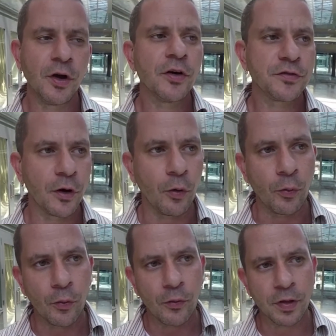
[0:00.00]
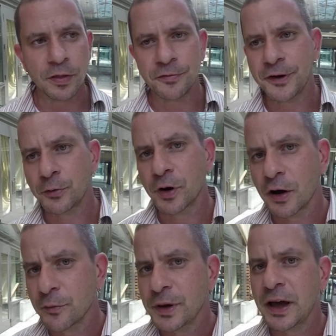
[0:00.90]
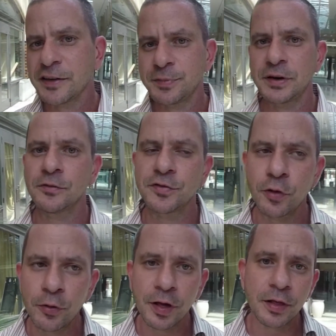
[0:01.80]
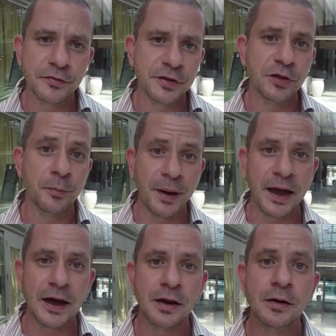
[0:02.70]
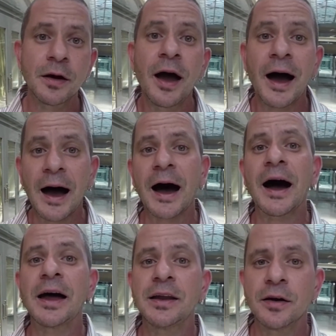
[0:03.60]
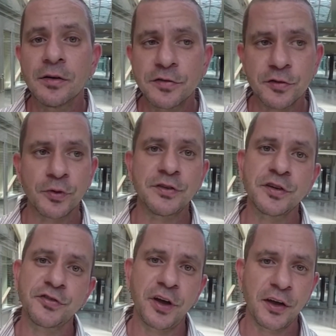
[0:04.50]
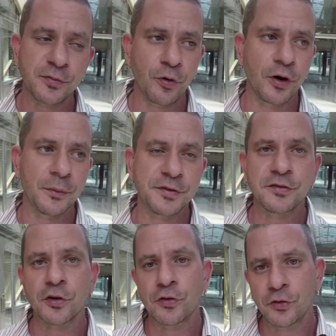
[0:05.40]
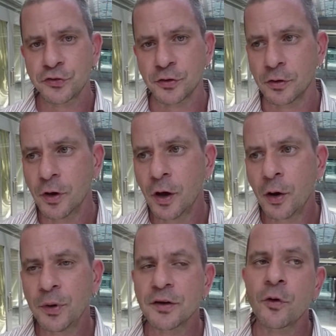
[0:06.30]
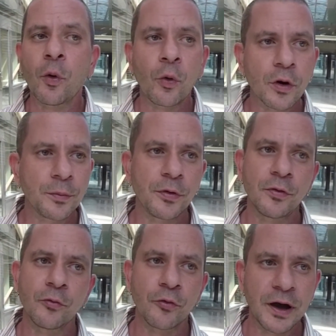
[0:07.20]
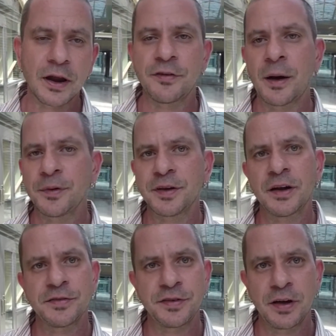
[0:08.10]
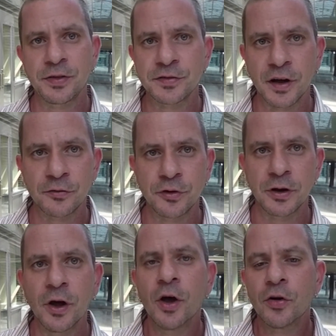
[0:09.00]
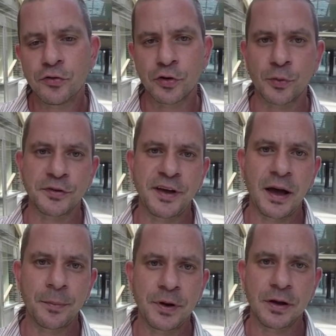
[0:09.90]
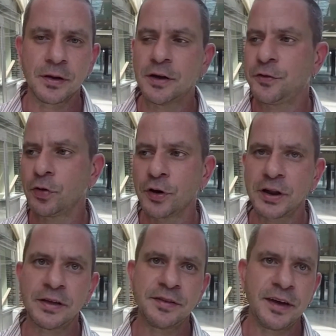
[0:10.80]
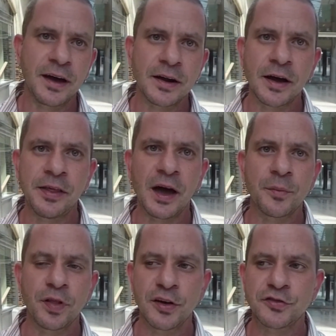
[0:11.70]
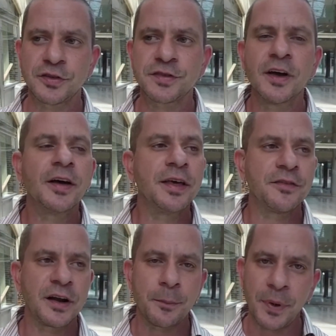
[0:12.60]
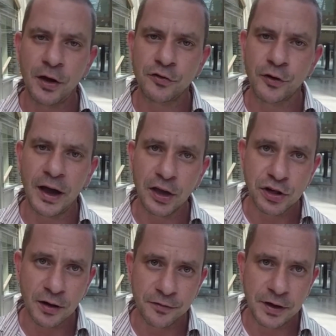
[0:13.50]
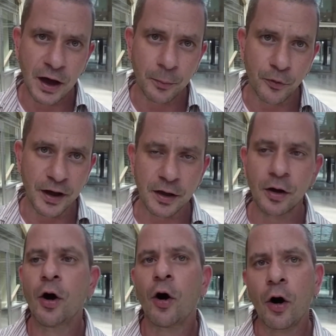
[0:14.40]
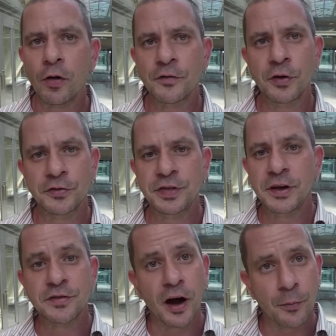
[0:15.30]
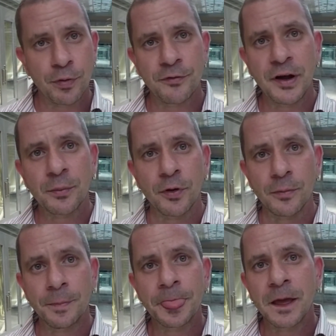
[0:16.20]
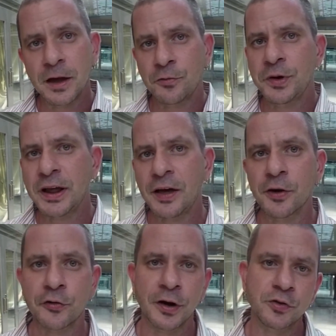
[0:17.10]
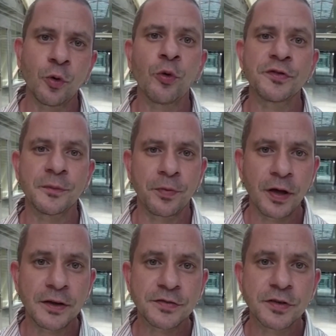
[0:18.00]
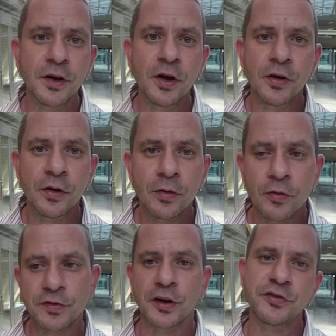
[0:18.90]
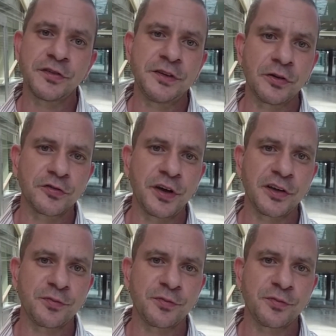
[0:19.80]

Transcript: So the federal government has been slowly lifting their ban on syringe exchange programs. These are crucial. We have a horrible rate of hepatitis C in this country due to what's happening. If you look in Indiana and the Appalachians, they've had a major HIV outbreak. All of those things are preventable if we had had the correct tools in place, such as needle exchange